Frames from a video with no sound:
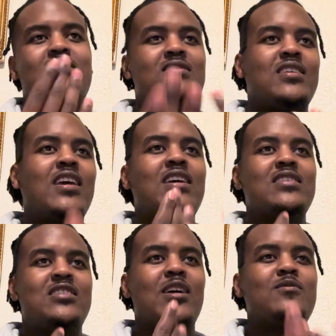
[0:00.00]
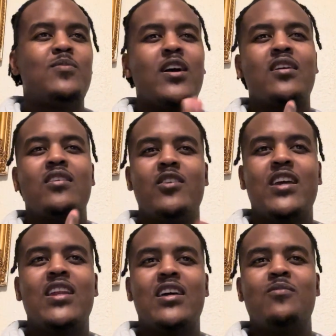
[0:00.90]
taking steps back and
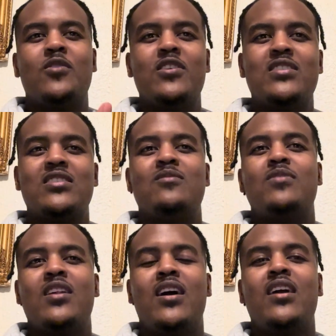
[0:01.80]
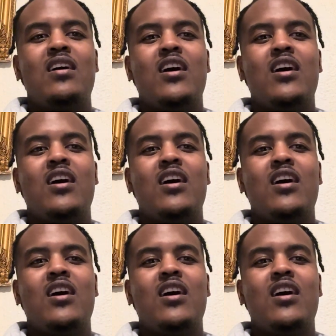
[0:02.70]
looking at the process and being like,